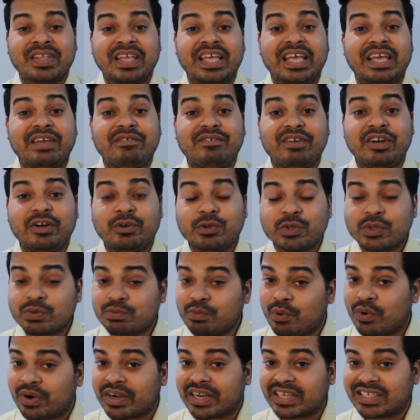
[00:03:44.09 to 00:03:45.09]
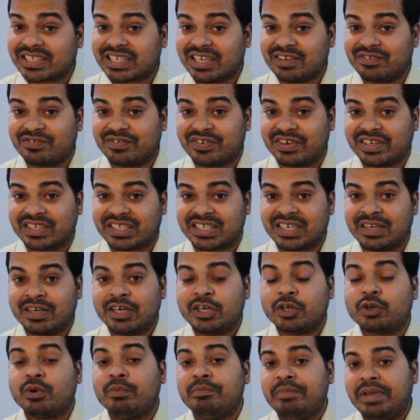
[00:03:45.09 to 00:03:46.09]
he will do smoke testing first
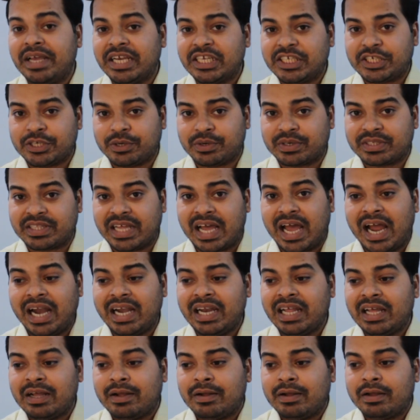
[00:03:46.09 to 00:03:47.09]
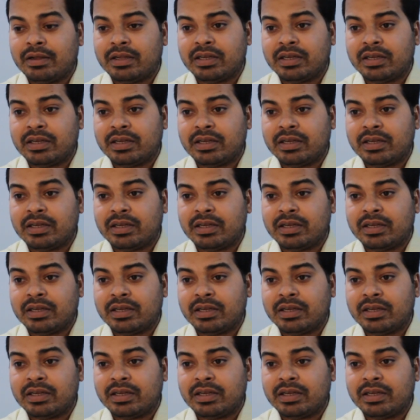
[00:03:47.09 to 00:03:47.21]
to make sure that,